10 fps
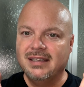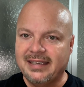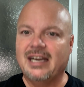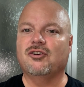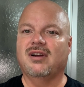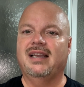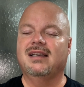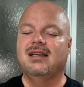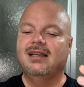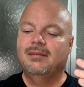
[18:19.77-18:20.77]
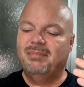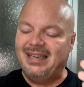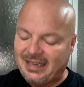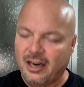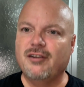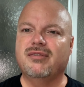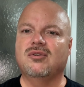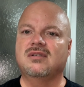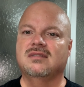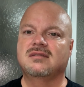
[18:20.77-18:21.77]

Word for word: Get it right. Be careful